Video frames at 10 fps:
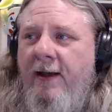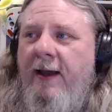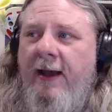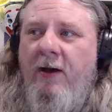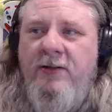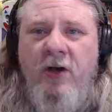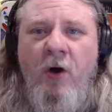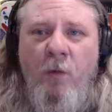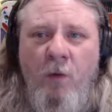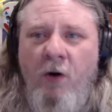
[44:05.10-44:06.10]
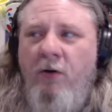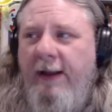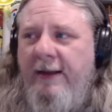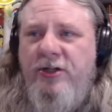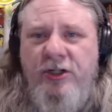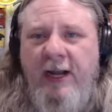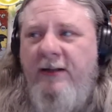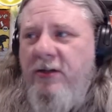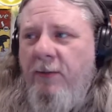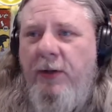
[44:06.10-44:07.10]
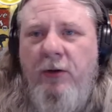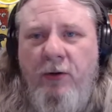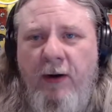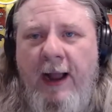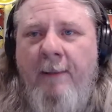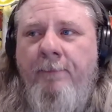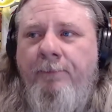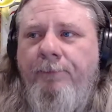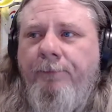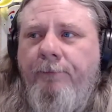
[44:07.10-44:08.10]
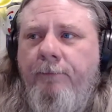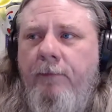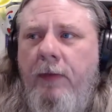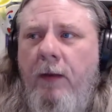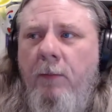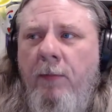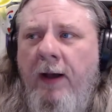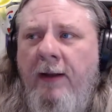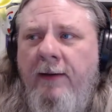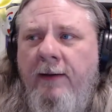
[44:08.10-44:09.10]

how it's all woke SJW crap. But